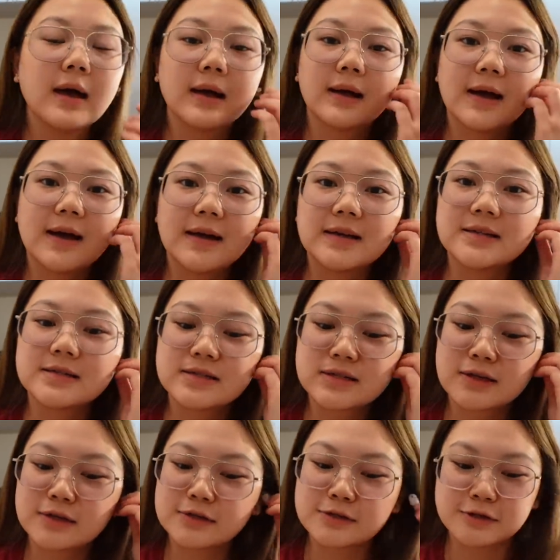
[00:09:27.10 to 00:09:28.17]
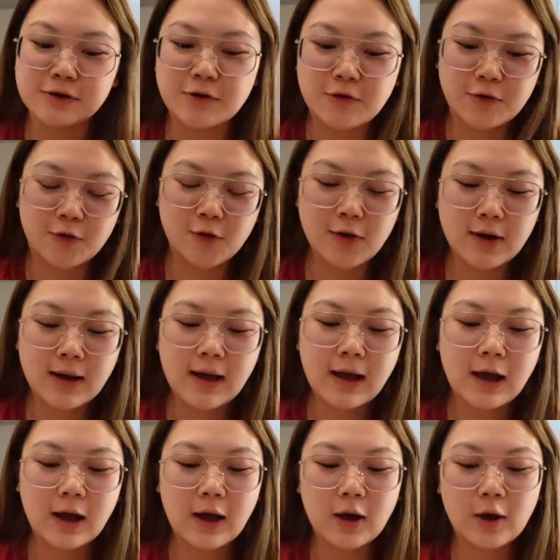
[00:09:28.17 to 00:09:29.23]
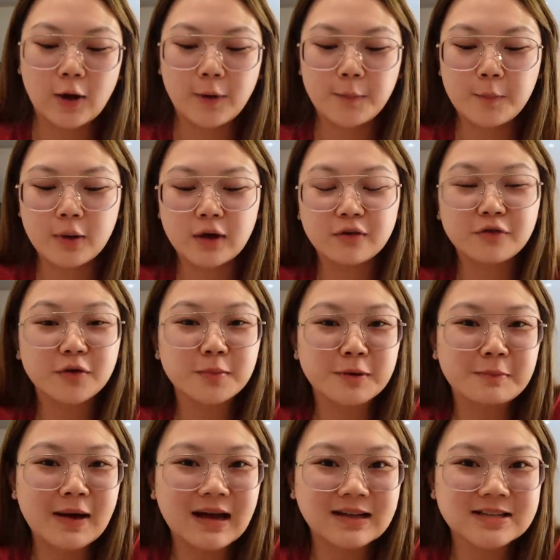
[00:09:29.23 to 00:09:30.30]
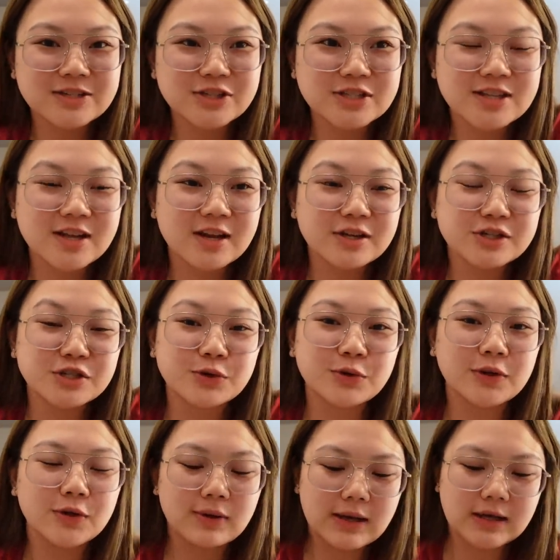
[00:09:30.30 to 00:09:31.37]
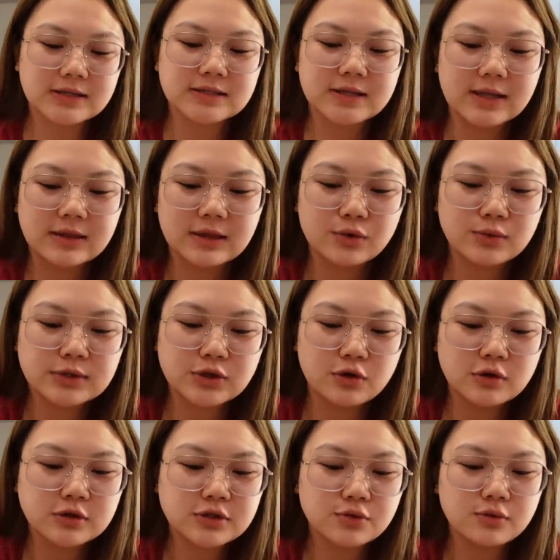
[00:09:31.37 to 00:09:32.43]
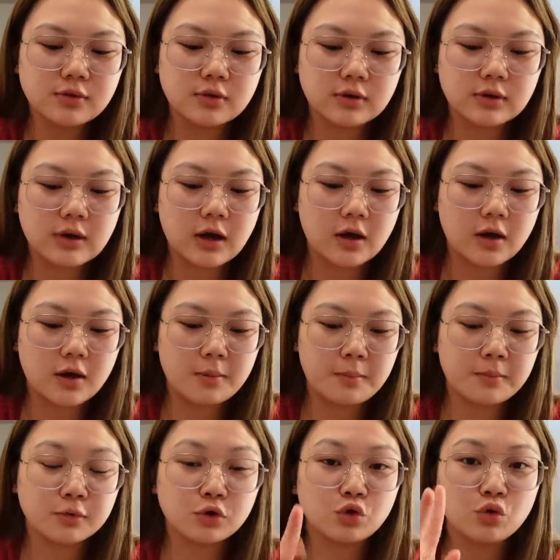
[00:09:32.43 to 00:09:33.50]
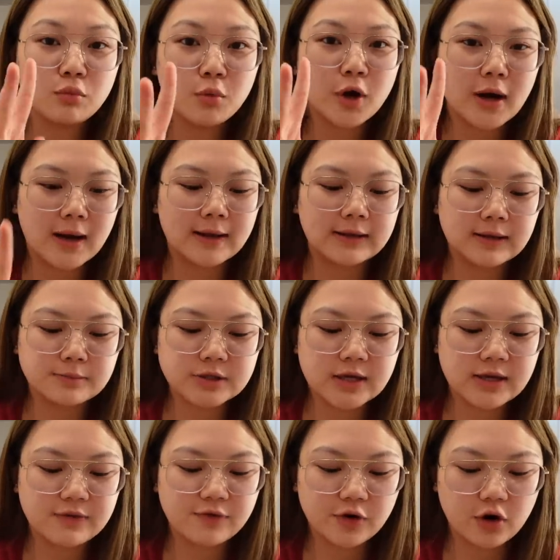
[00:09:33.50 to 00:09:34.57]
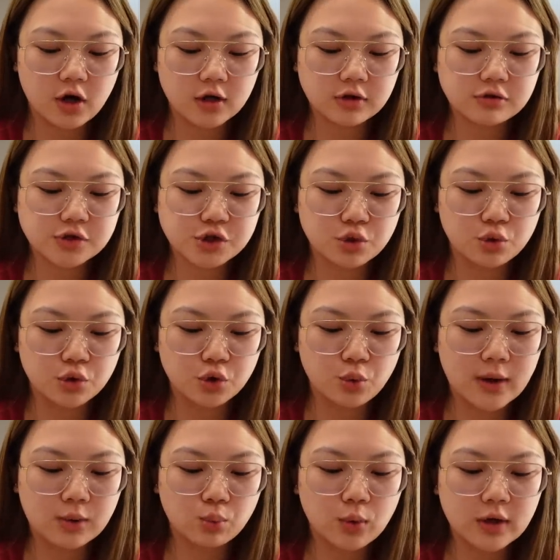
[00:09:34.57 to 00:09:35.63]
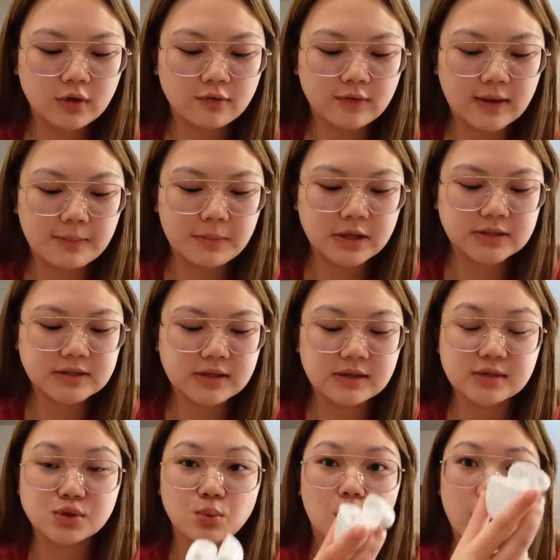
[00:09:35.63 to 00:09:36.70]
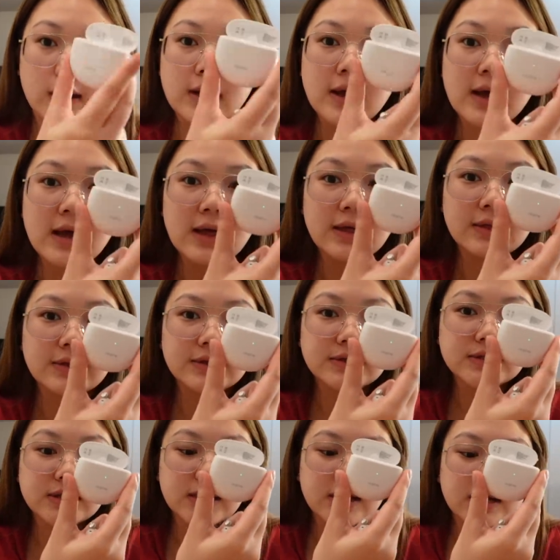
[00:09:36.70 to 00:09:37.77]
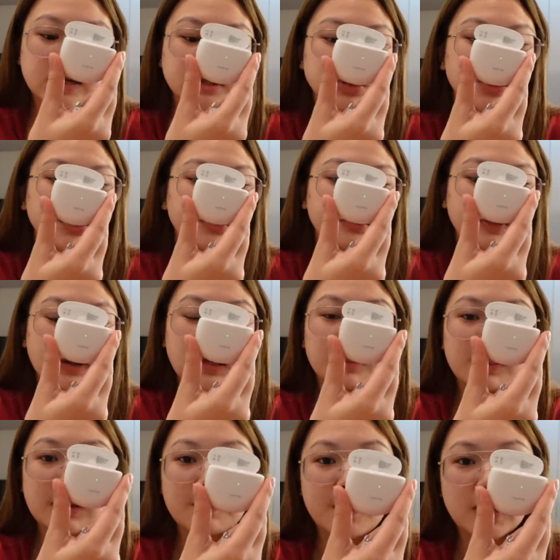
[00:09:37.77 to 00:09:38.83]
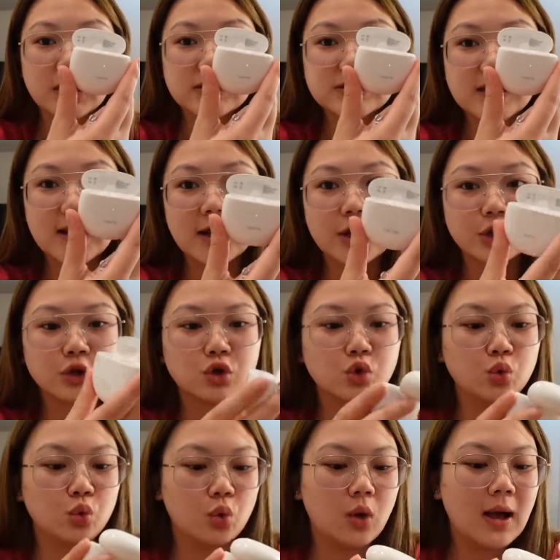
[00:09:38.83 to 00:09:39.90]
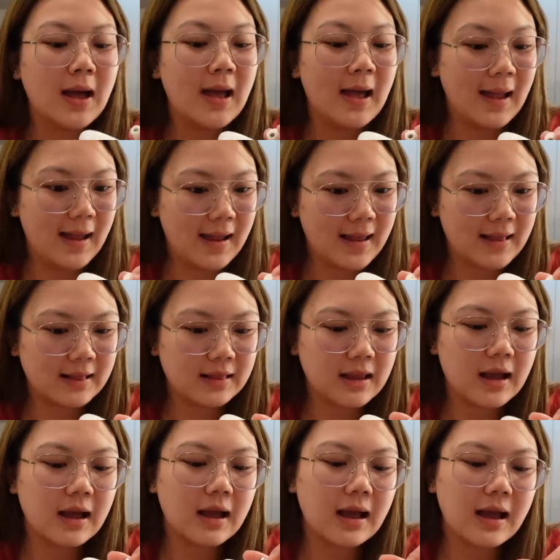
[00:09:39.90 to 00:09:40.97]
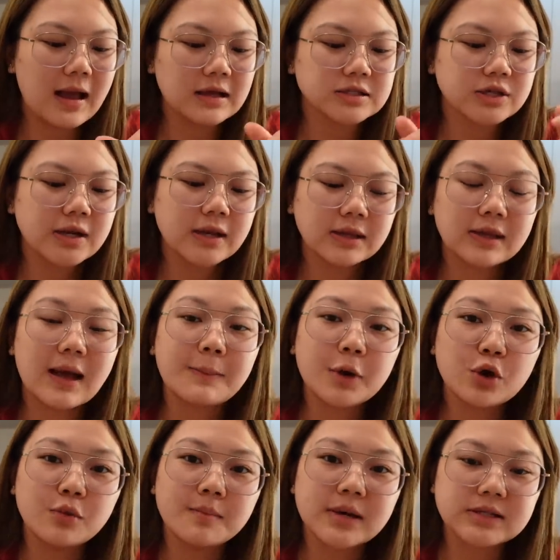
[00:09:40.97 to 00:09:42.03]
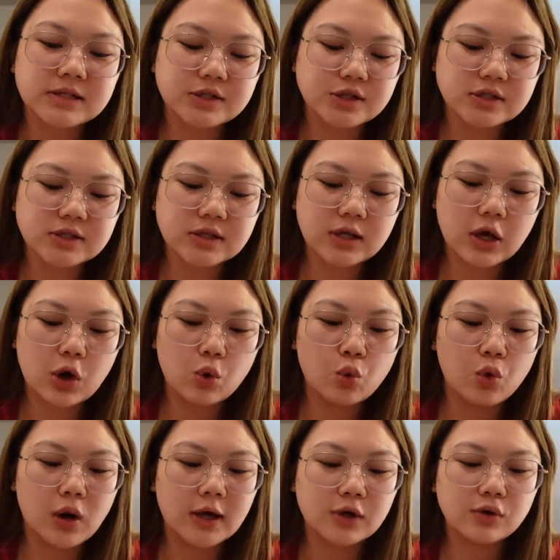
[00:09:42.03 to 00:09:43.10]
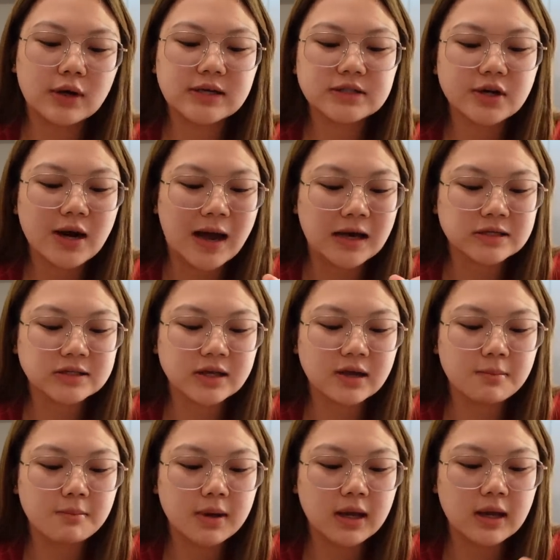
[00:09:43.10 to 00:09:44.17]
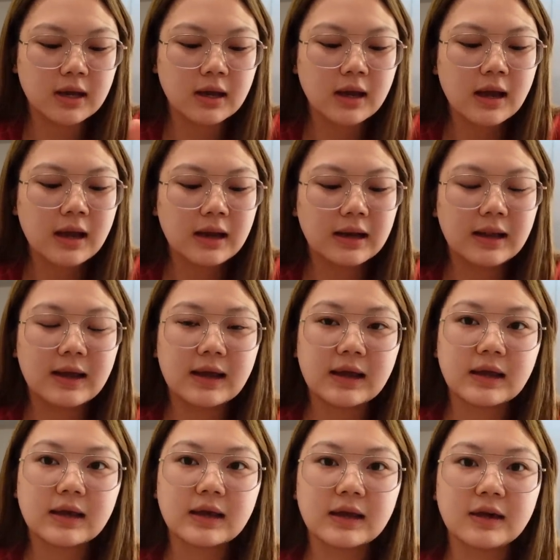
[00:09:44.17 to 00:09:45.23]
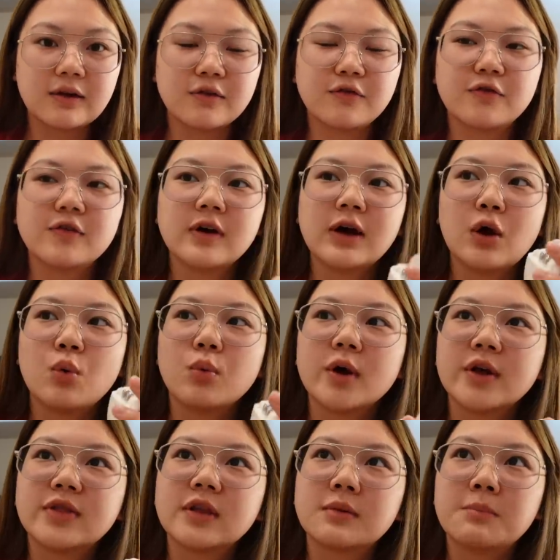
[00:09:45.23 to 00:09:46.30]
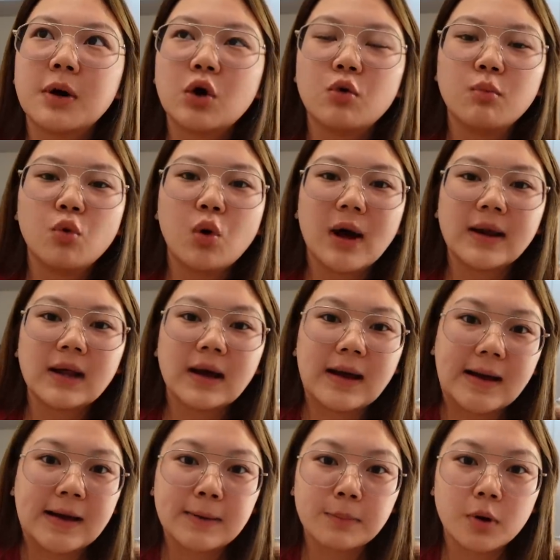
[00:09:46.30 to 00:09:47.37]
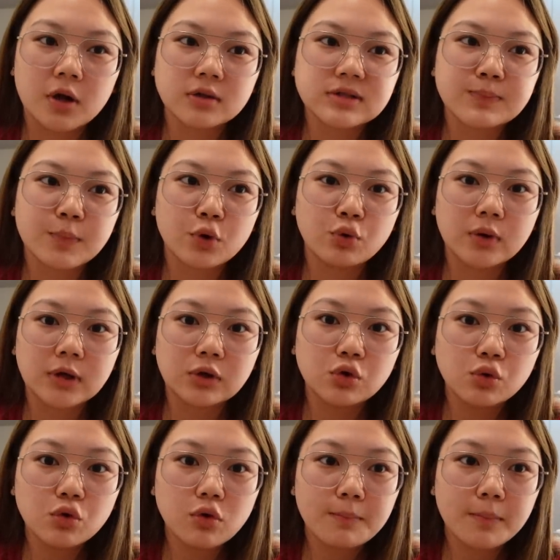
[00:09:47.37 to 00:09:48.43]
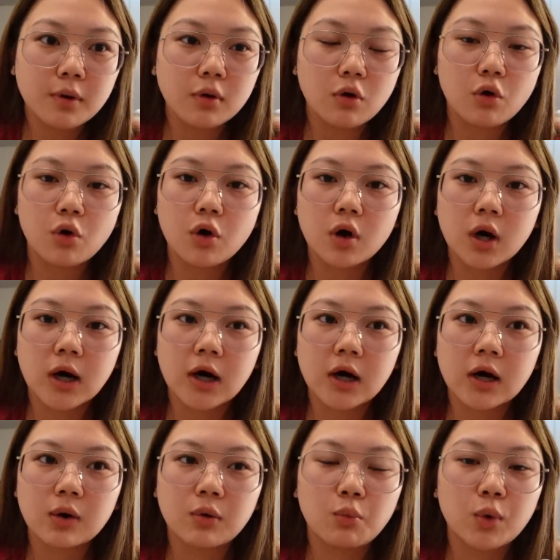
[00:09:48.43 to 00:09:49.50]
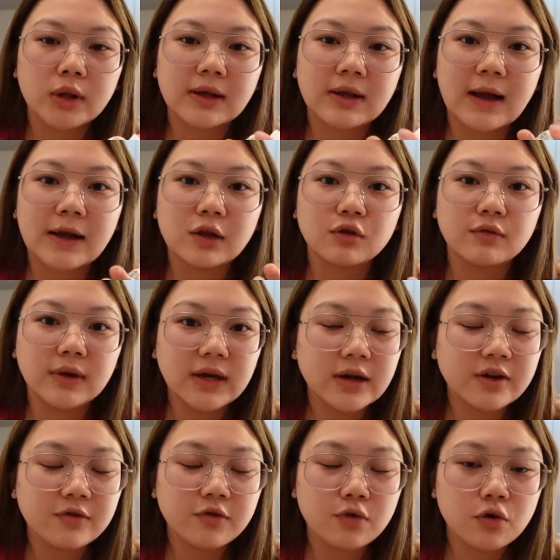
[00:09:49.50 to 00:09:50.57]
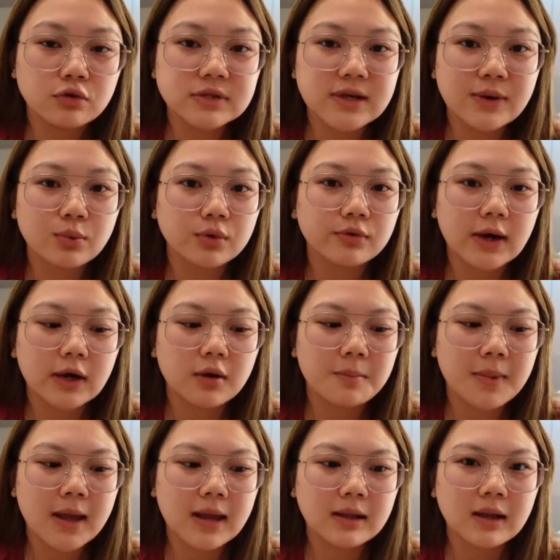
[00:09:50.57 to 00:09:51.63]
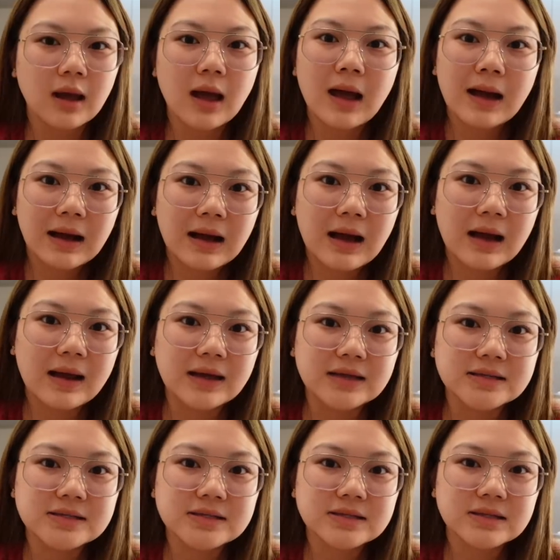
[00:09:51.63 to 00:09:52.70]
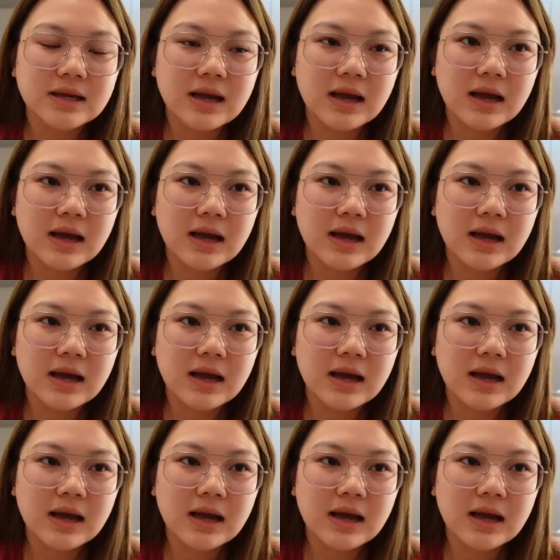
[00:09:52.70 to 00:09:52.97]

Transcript: Guys, so from the packages that I showed you last night, there was also two more items that I forgot to show you, and one of them is this one. This is the Realme Buds Air 2, and actually, ang dami kong messages na nakakuha. You guys are asking me, like, if worth it ba kumuha ng AirPods Pro na dupe, or what kind of earphones I would recommend. Guys,